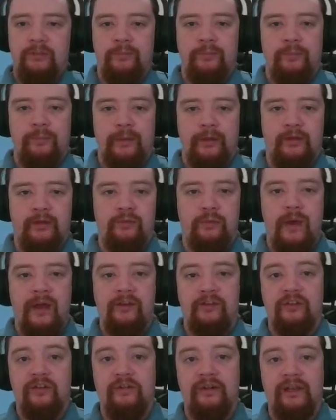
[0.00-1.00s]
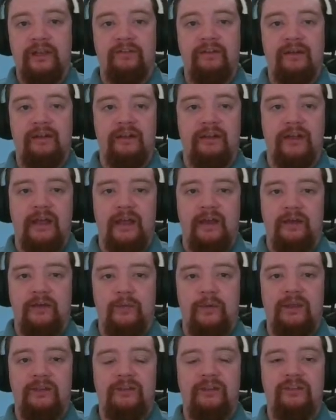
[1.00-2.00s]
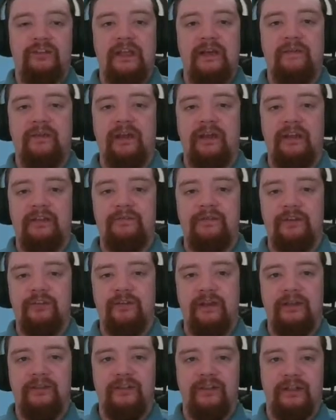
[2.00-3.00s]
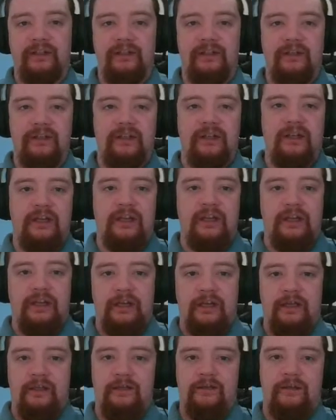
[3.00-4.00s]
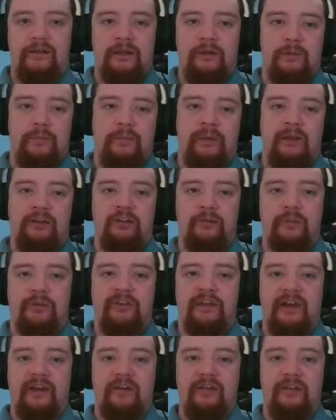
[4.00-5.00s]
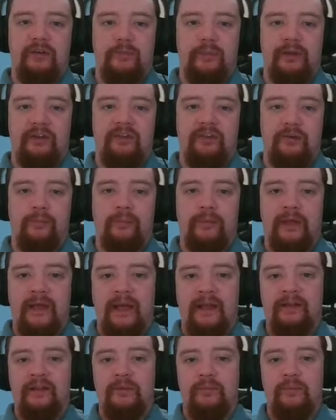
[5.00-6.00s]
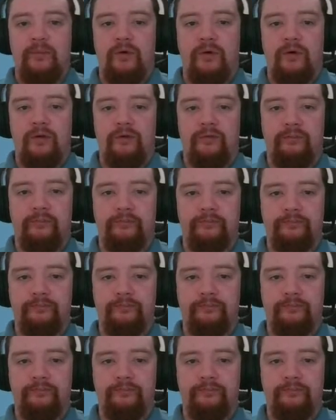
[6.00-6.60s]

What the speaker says: Because white's currently threatening queen d7 and infiltrating, it would be a double attack on the bishop and the pawn.